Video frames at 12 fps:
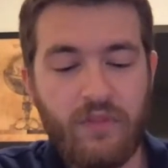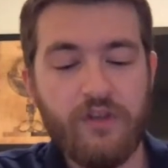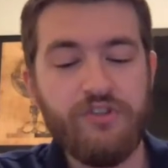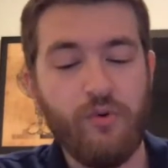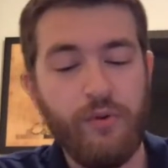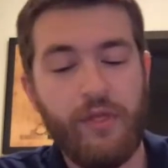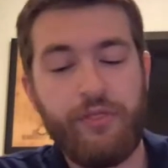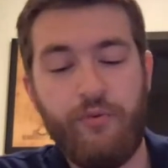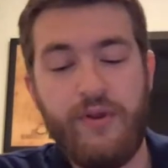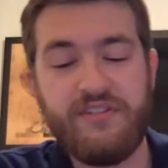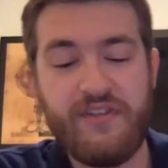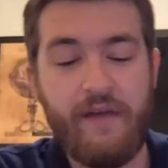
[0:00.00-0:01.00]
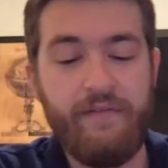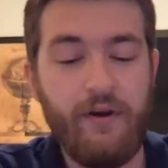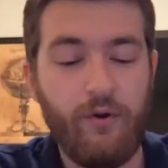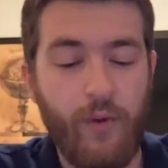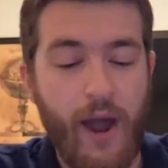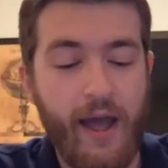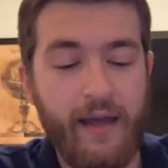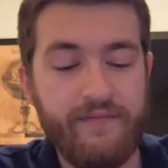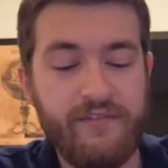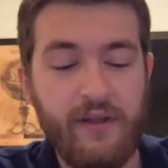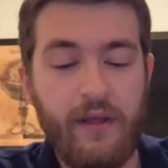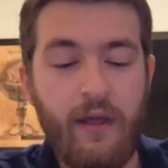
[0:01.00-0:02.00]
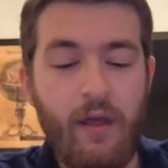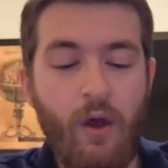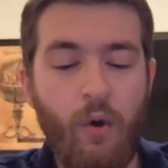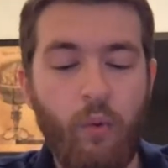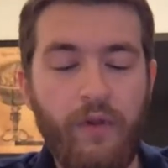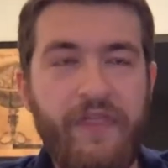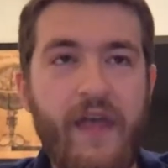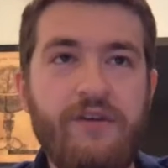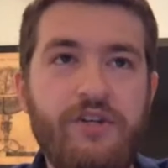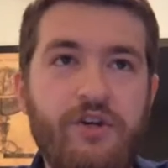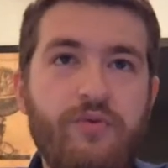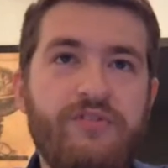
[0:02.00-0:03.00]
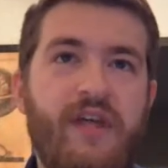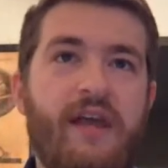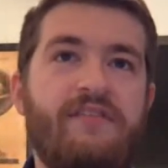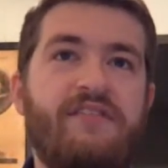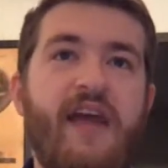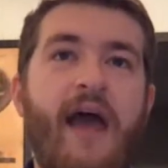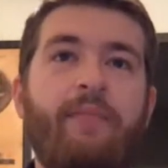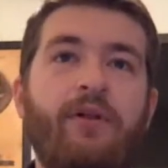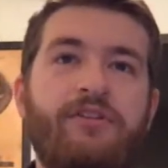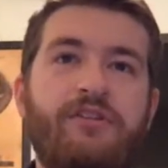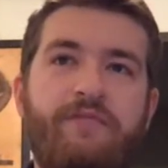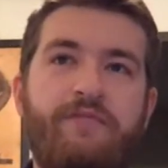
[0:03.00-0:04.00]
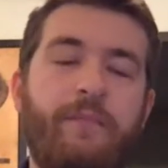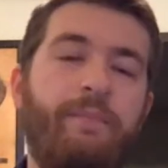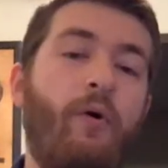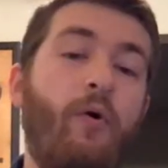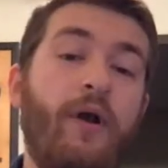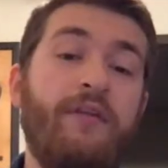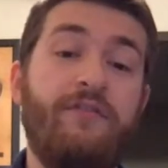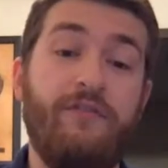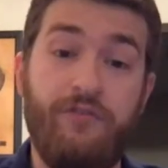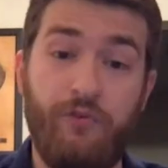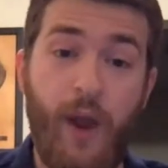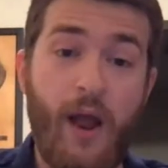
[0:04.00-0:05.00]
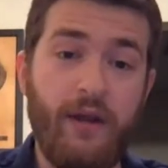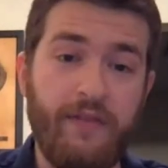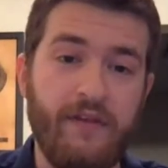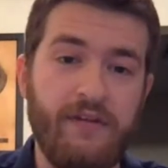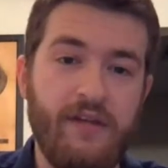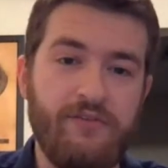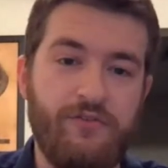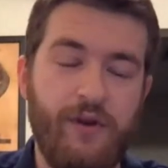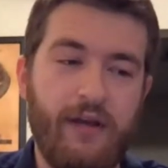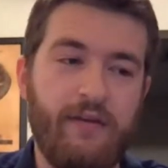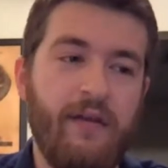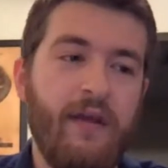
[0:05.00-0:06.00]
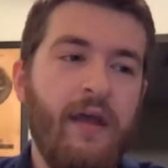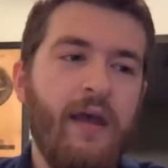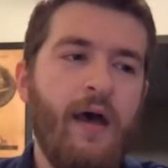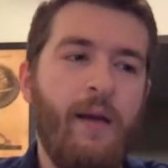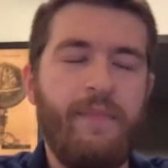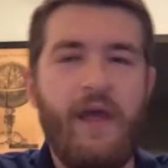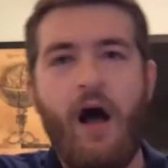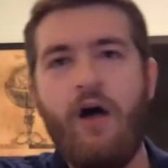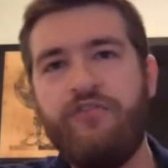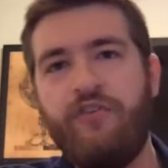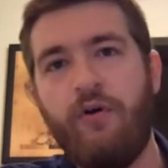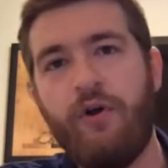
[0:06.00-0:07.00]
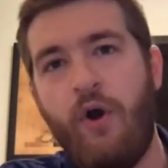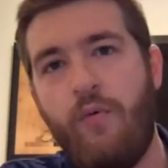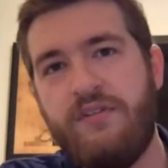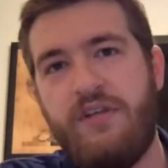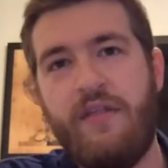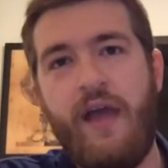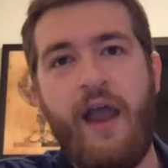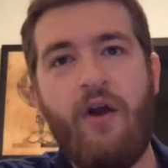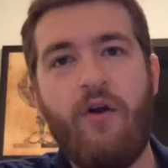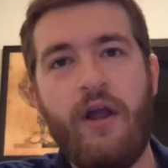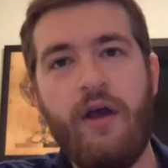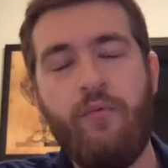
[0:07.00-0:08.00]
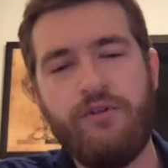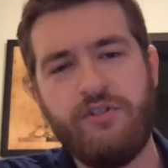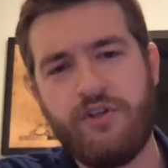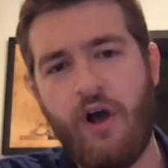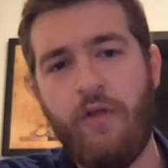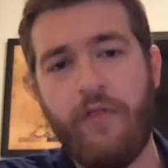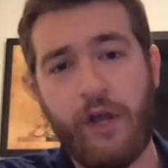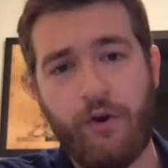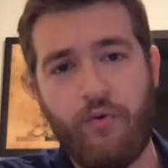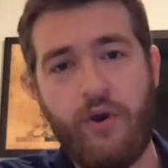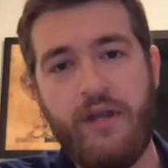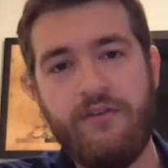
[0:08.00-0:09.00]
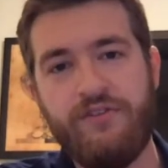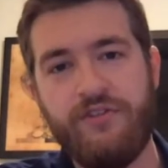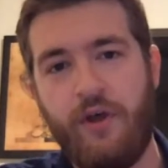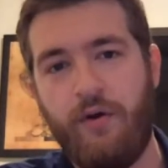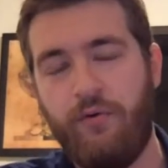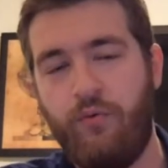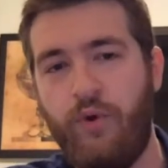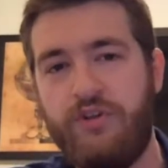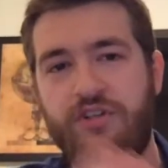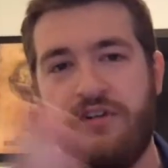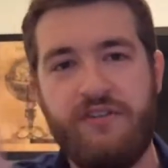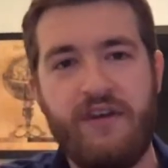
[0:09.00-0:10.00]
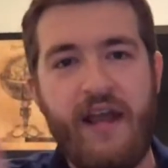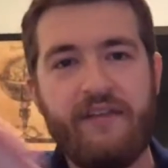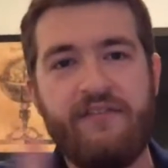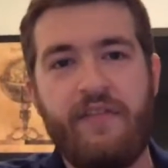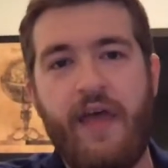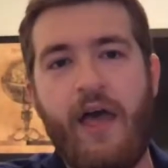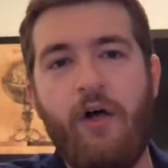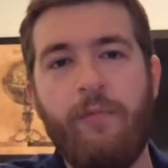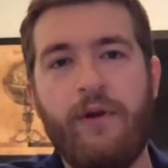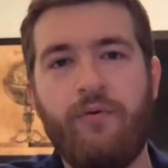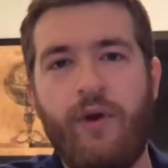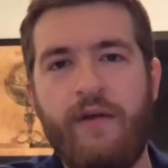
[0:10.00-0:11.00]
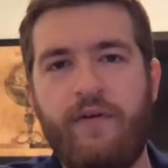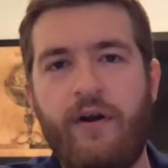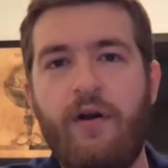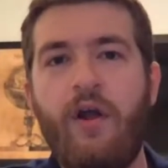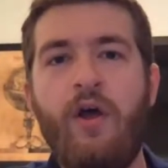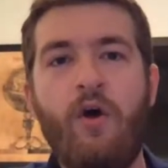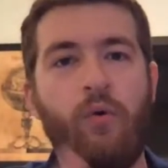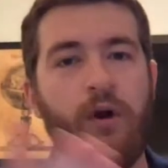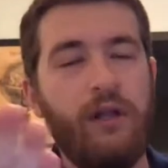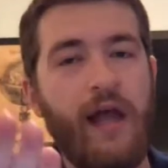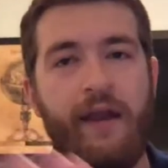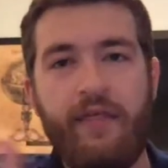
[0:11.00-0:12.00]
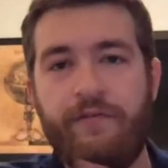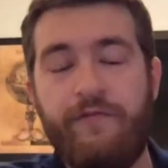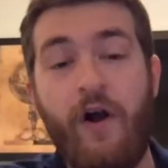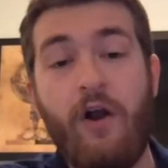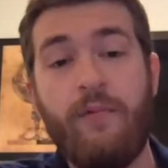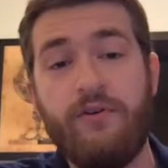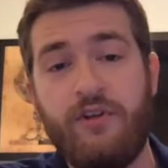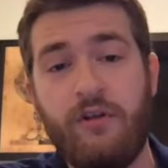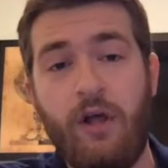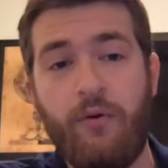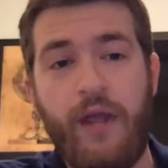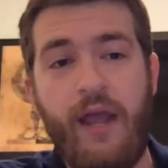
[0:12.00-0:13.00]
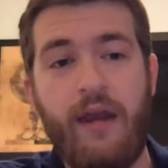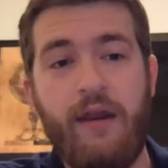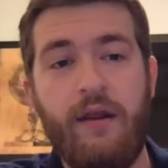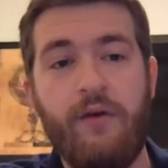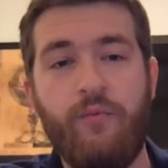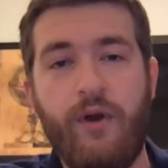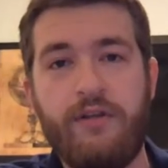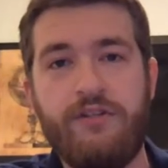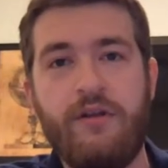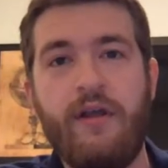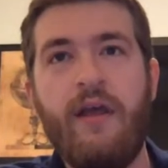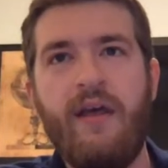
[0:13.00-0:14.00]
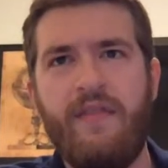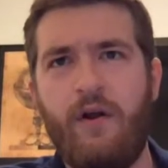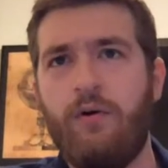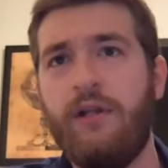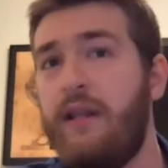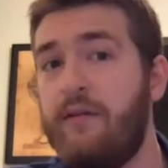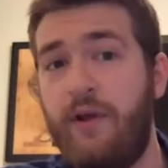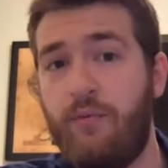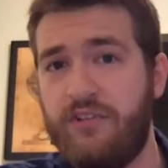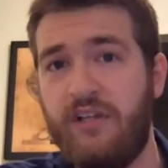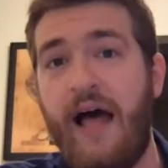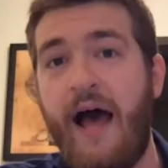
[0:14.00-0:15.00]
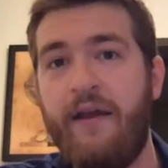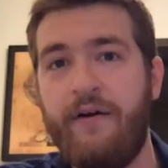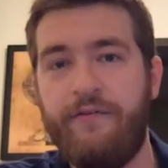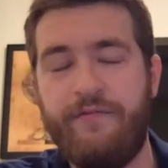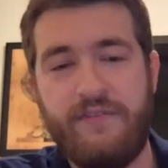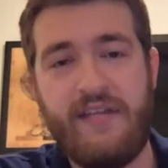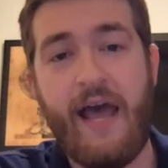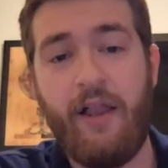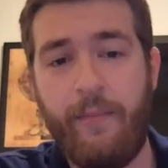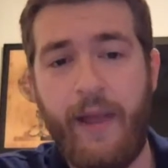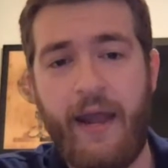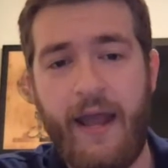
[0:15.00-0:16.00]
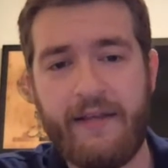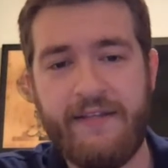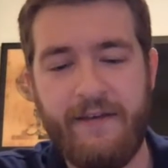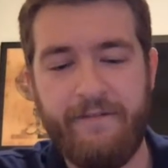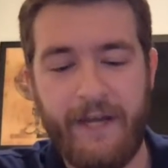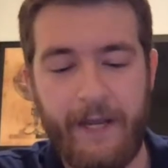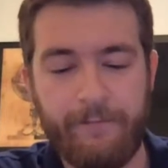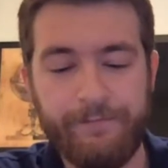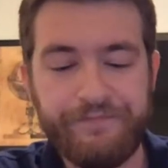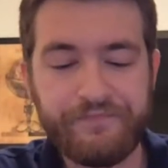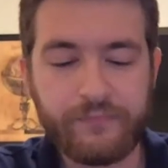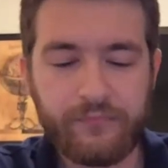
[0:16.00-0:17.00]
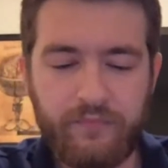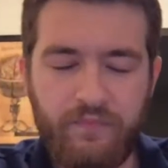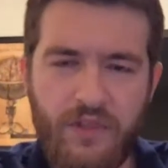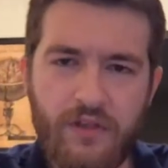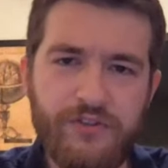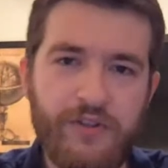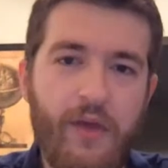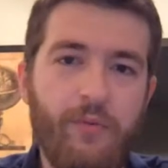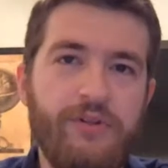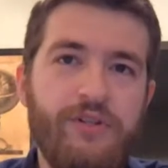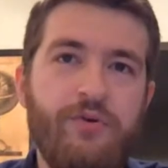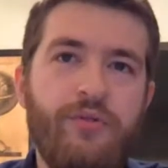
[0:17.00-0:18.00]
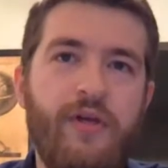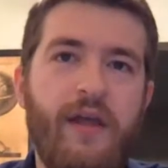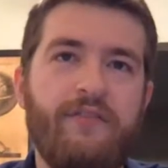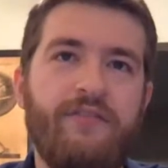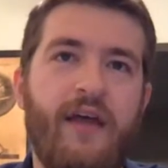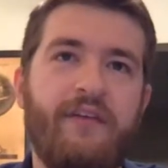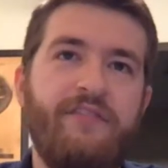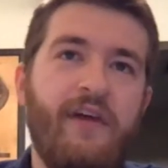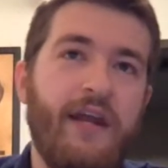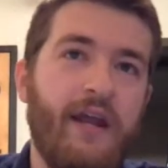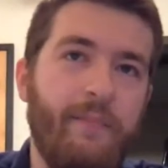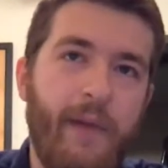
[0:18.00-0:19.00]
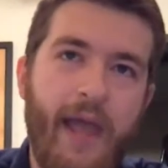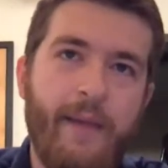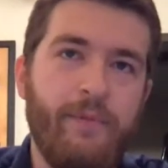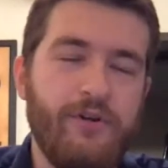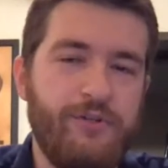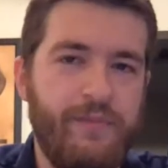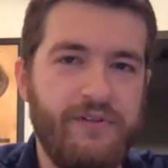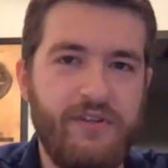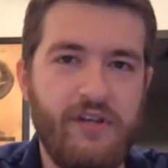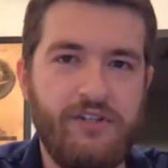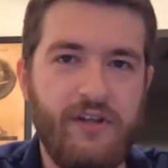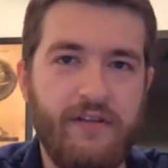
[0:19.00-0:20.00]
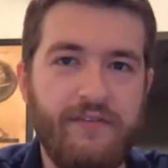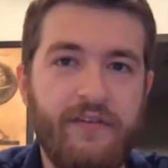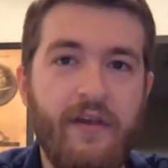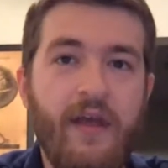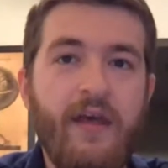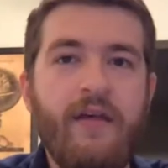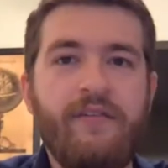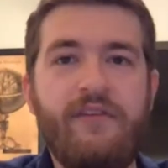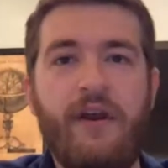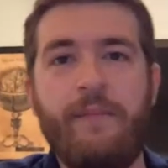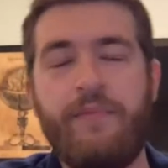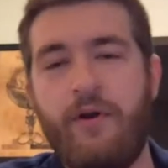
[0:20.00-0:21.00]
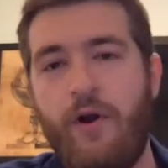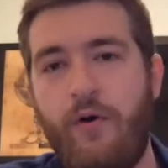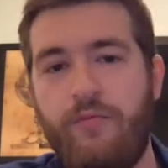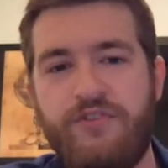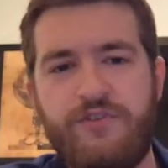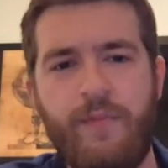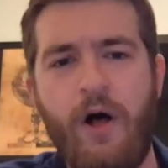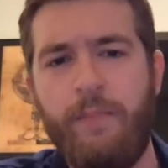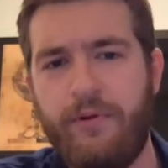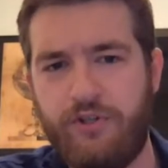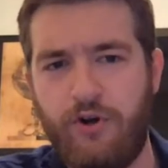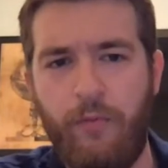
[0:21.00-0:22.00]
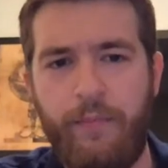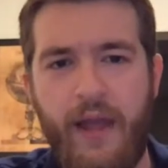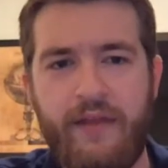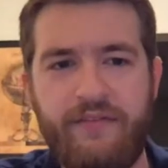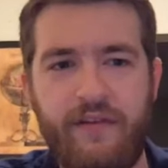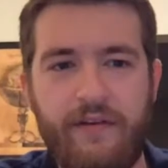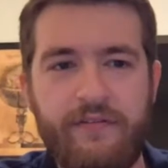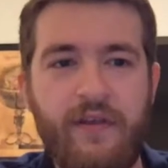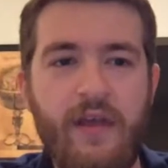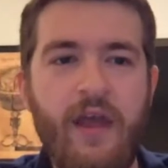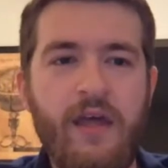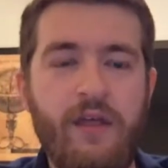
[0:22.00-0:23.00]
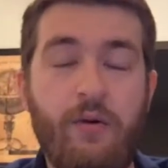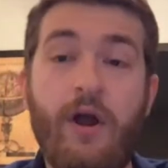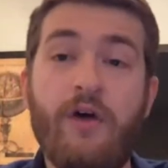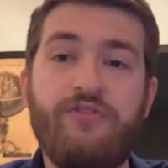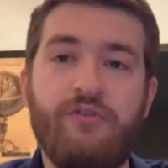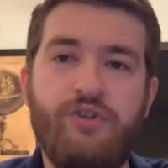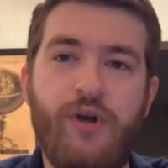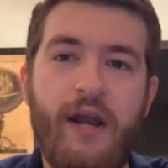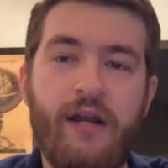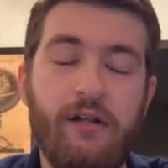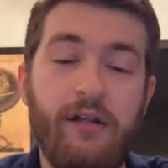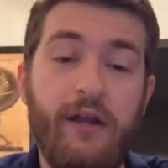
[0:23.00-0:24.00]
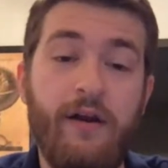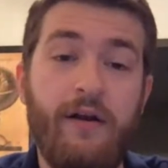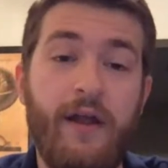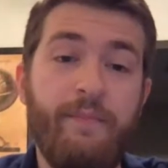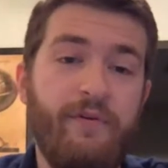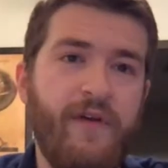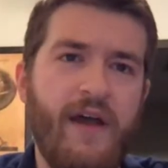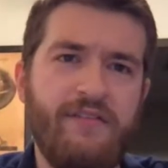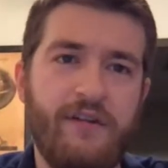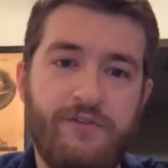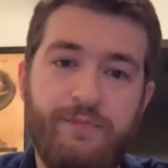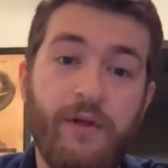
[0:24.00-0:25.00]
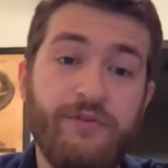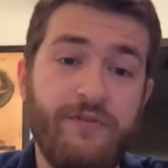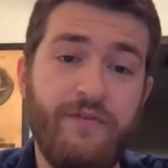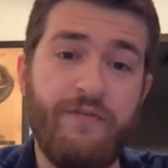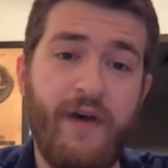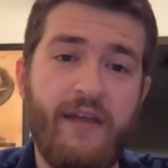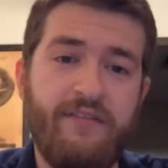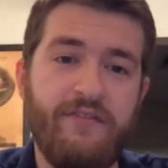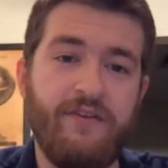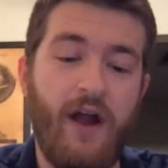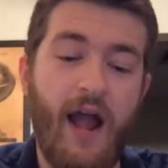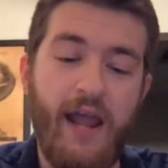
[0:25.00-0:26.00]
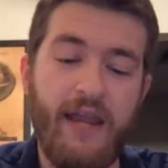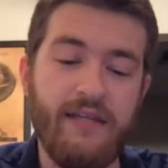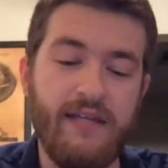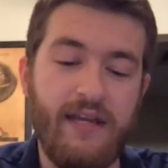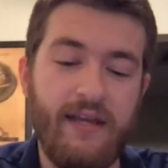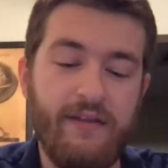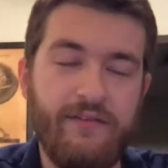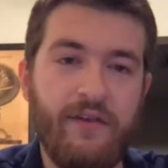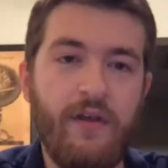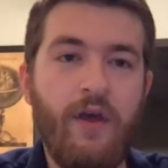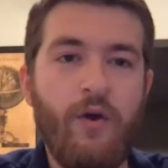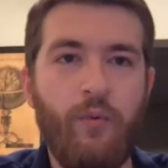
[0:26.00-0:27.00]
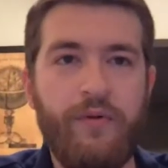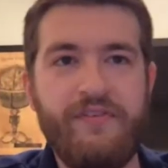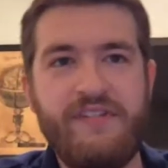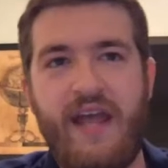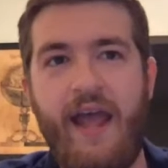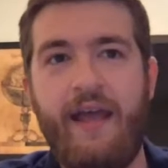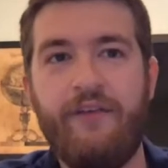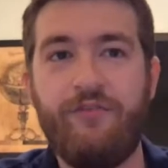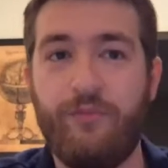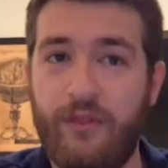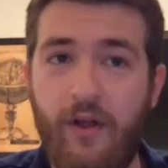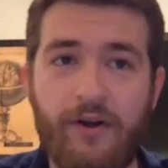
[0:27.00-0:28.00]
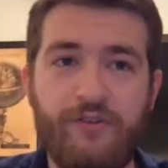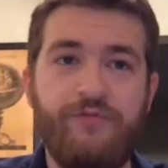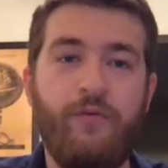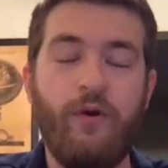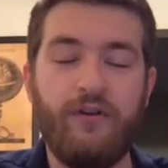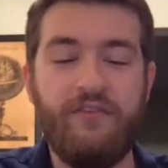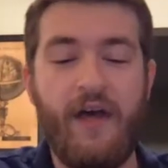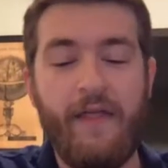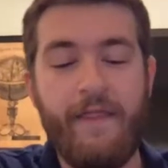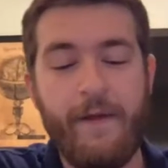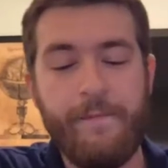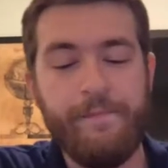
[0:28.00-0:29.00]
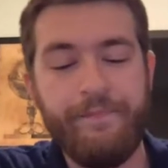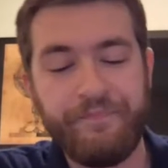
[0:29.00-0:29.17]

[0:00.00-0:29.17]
So when the 3 7 arrives, what they do is they establish different points surrounding the district. They also go into the area which is called the Green Zone, which is next to the Helmand River, where a lot of the farmers are located, in which there, were, there was a lot of Taliban activity. So they would do things like setting up ambush positions, set up their own small patrol bases. They would also try to clear improvised explosive devices or IEDs with tanks with large forks on them.